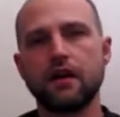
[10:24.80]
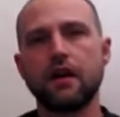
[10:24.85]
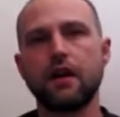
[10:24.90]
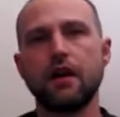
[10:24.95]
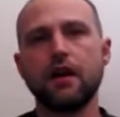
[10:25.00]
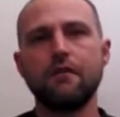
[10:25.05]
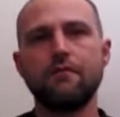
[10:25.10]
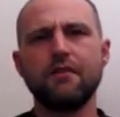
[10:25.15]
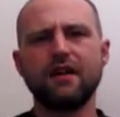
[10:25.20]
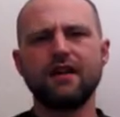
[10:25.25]

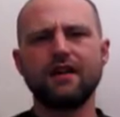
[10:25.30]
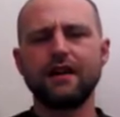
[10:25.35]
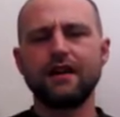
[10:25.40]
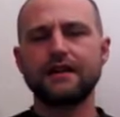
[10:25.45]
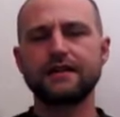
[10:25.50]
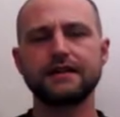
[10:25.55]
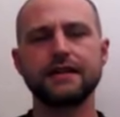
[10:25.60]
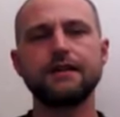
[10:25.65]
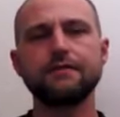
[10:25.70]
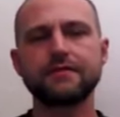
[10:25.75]

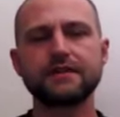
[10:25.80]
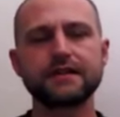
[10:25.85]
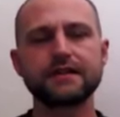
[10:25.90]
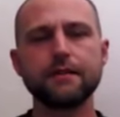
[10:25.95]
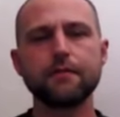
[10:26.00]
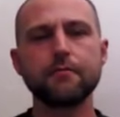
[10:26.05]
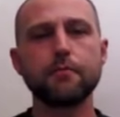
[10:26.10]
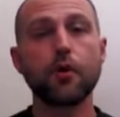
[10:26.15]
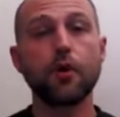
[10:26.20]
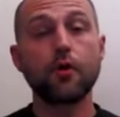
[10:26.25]
It seems
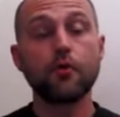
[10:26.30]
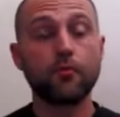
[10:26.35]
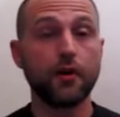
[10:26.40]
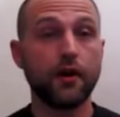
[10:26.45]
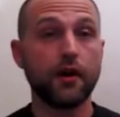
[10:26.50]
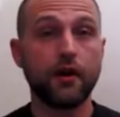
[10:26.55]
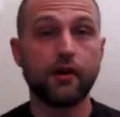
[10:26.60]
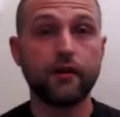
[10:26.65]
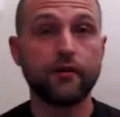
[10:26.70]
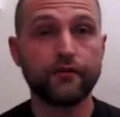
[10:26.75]
simple,
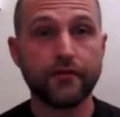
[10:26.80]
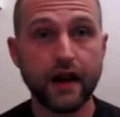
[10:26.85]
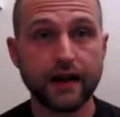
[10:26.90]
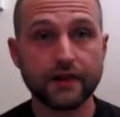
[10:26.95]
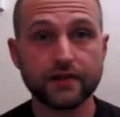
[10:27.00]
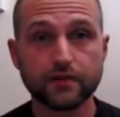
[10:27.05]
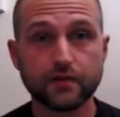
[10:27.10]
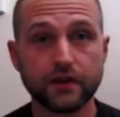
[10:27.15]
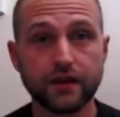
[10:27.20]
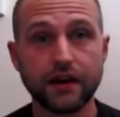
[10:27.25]
but
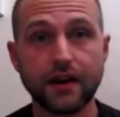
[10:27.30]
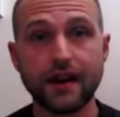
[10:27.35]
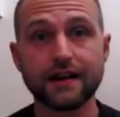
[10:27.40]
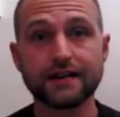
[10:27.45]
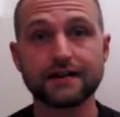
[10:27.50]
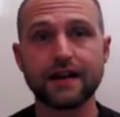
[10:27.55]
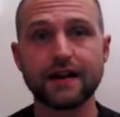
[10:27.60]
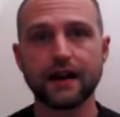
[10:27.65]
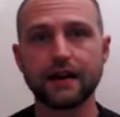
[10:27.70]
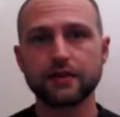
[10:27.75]
that's what it
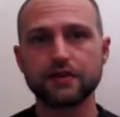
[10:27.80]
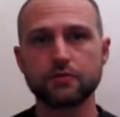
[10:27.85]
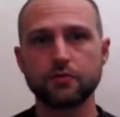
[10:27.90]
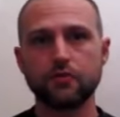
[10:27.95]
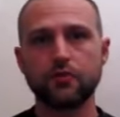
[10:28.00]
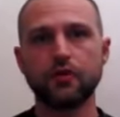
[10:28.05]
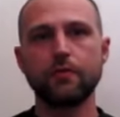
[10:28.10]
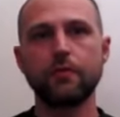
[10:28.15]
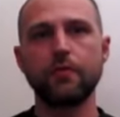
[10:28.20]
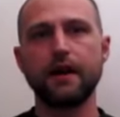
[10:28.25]
is. Get a
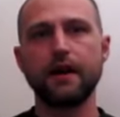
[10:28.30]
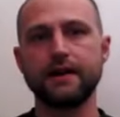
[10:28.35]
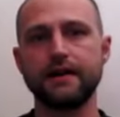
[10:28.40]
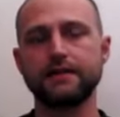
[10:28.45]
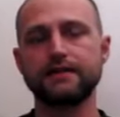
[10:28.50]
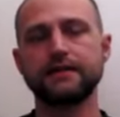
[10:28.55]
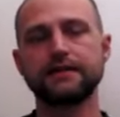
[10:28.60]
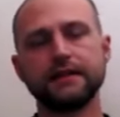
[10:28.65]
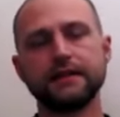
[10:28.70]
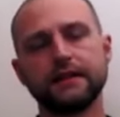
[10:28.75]
smaller
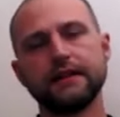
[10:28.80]
plate.